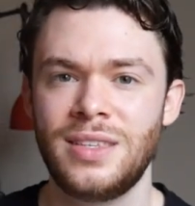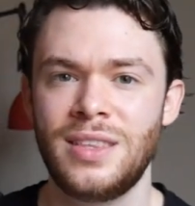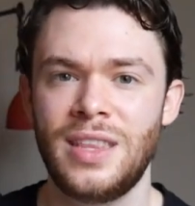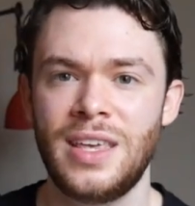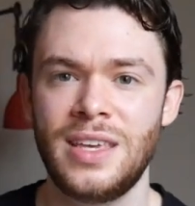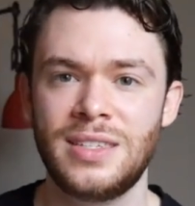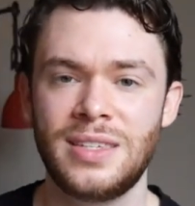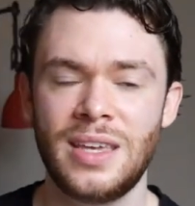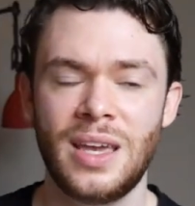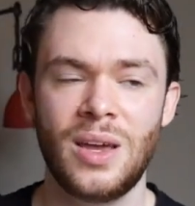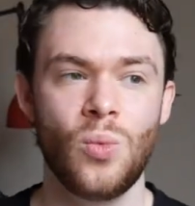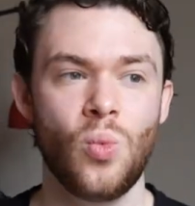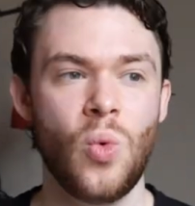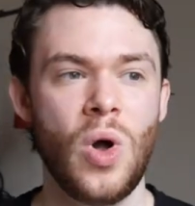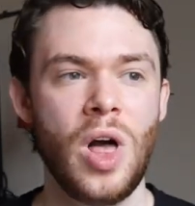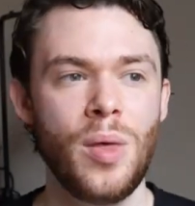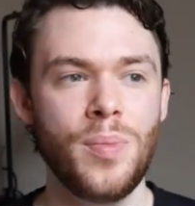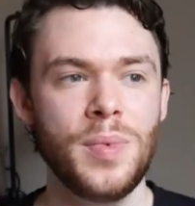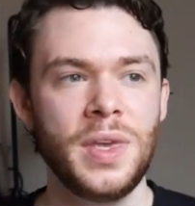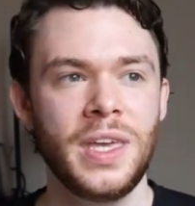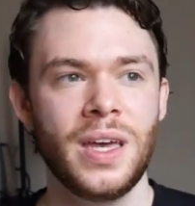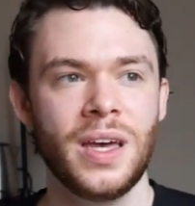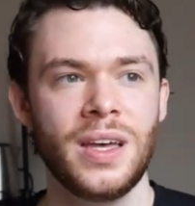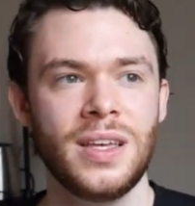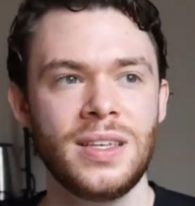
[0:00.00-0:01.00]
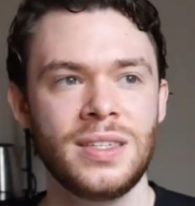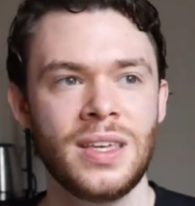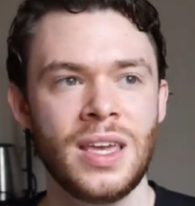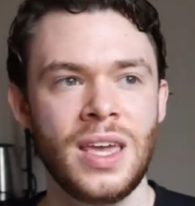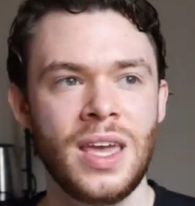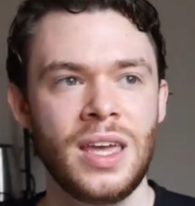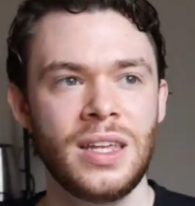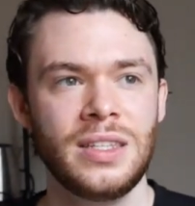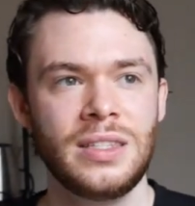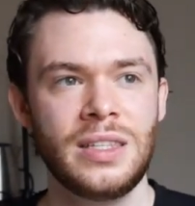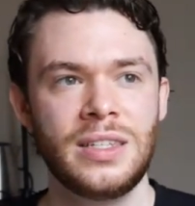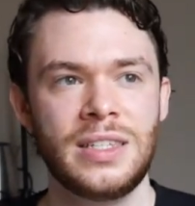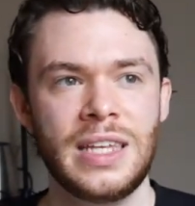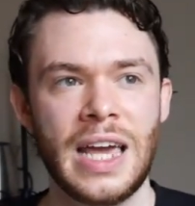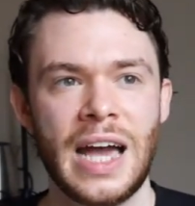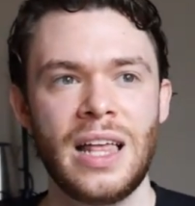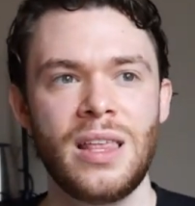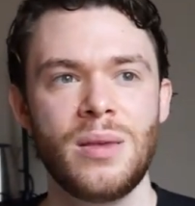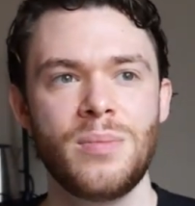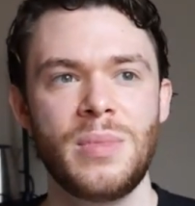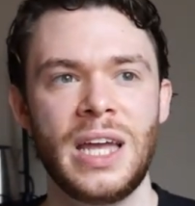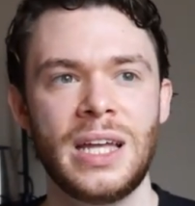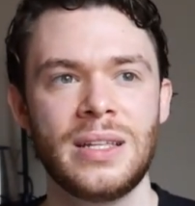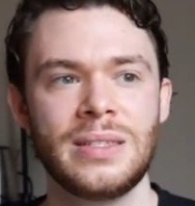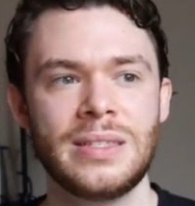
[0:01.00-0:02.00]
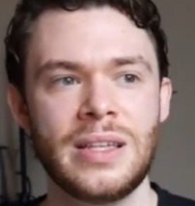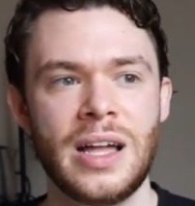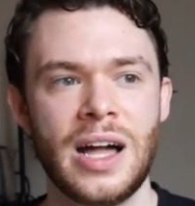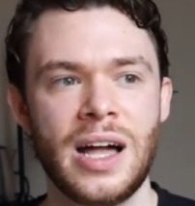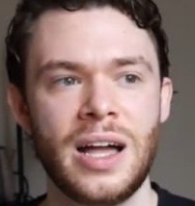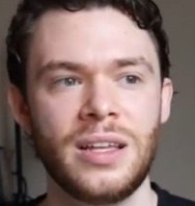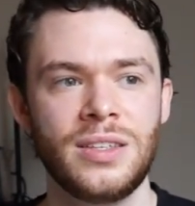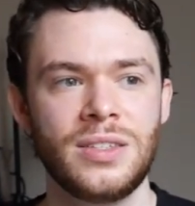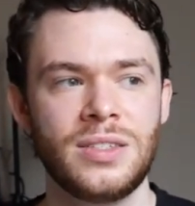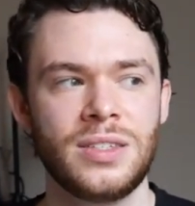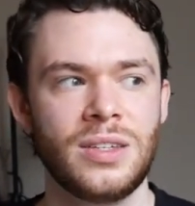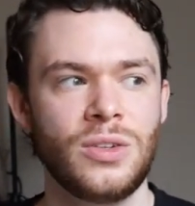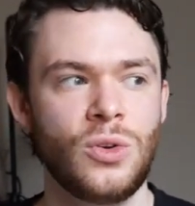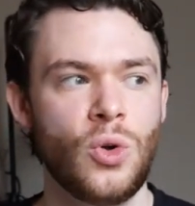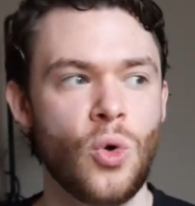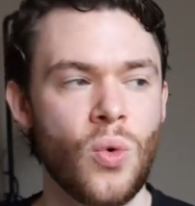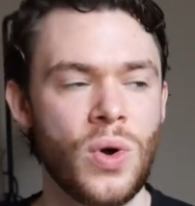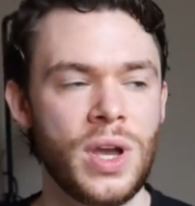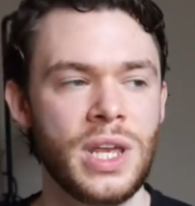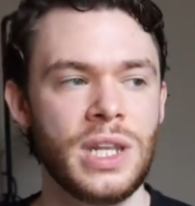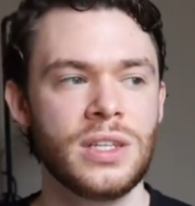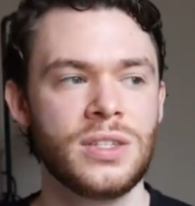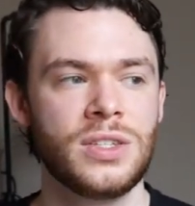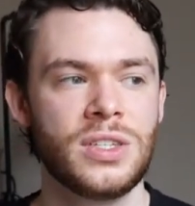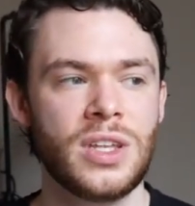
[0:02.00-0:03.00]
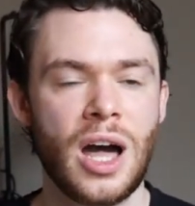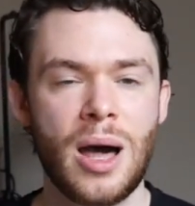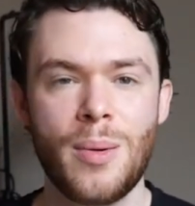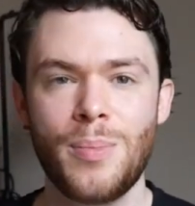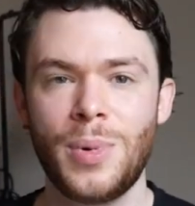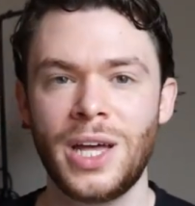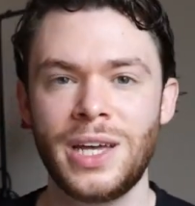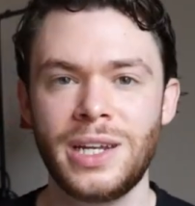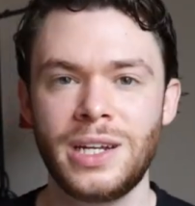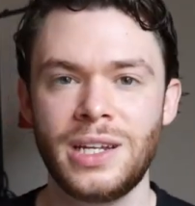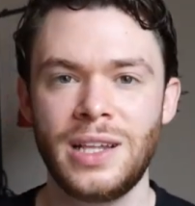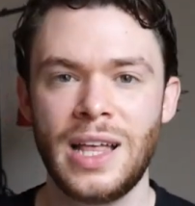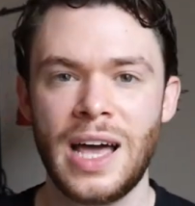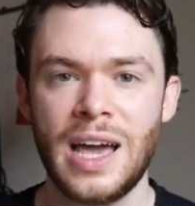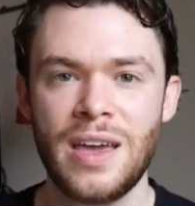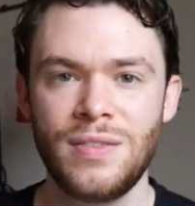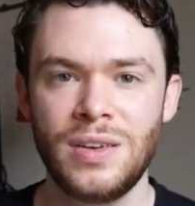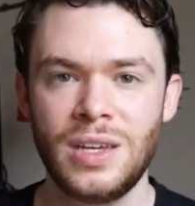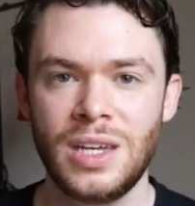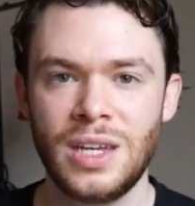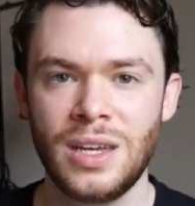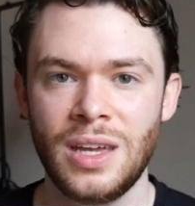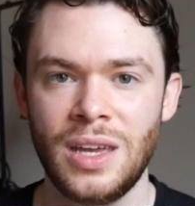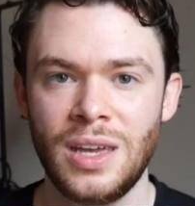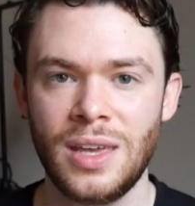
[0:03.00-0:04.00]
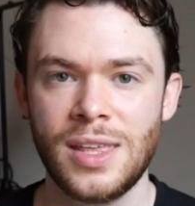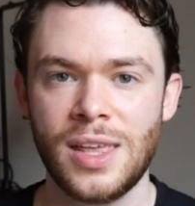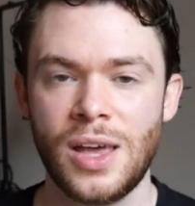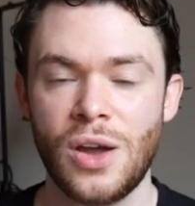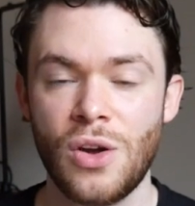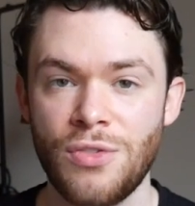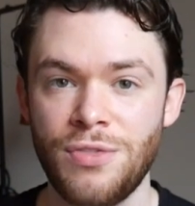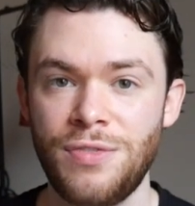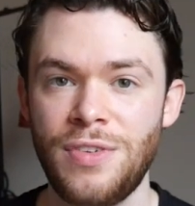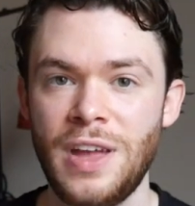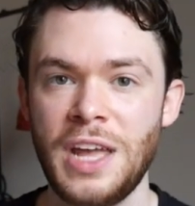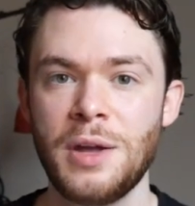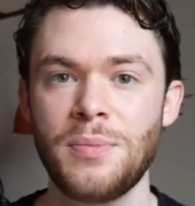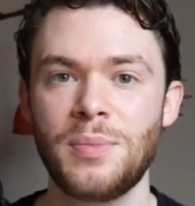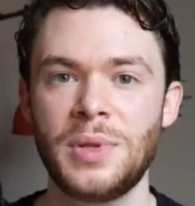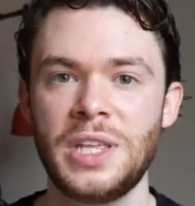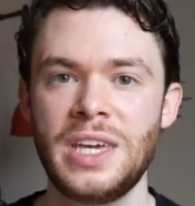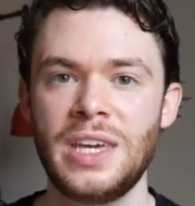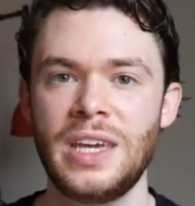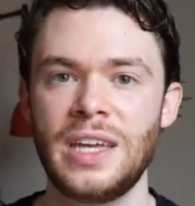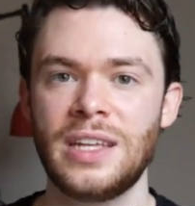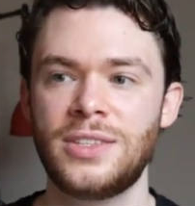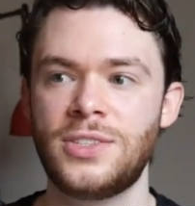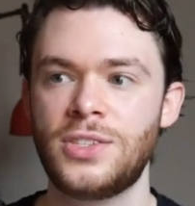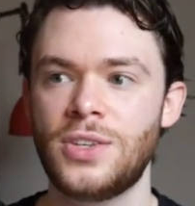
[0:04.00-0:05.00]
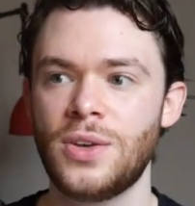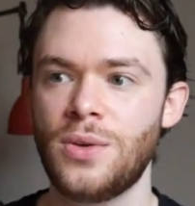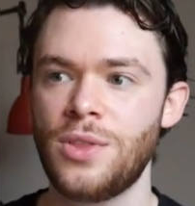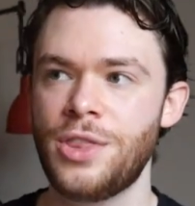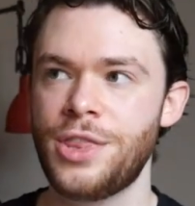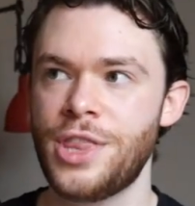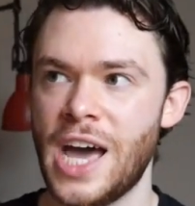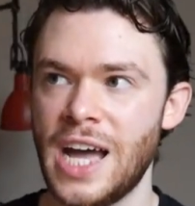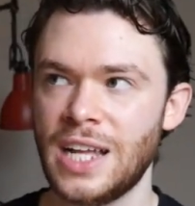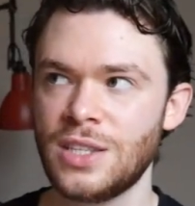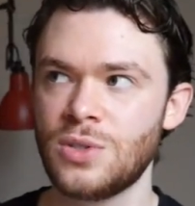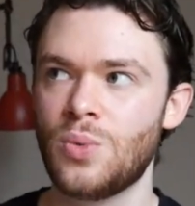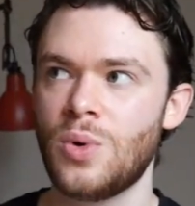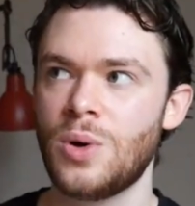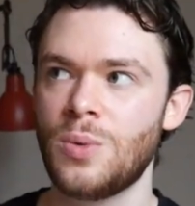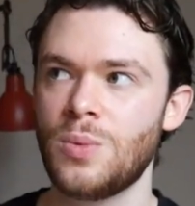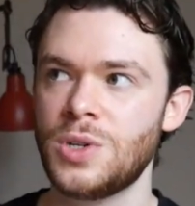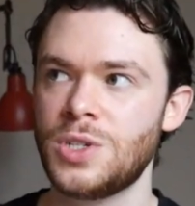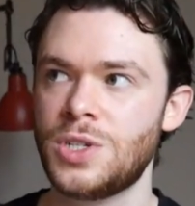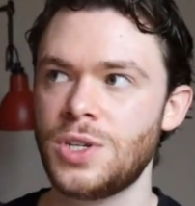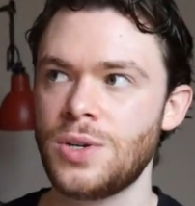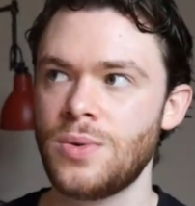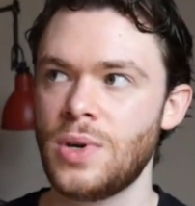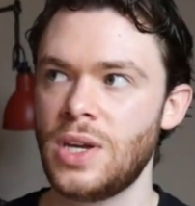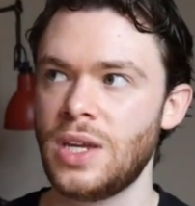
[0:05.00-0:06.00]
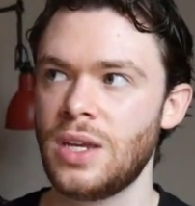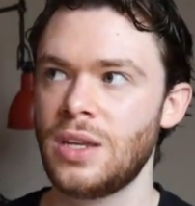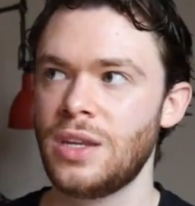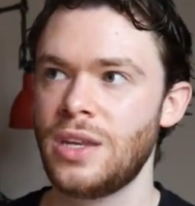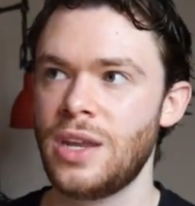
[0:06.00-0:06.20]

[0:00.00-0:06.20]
And they said, well, because the Taliban's not going to stop unaliving our family, and so that's what we're doing.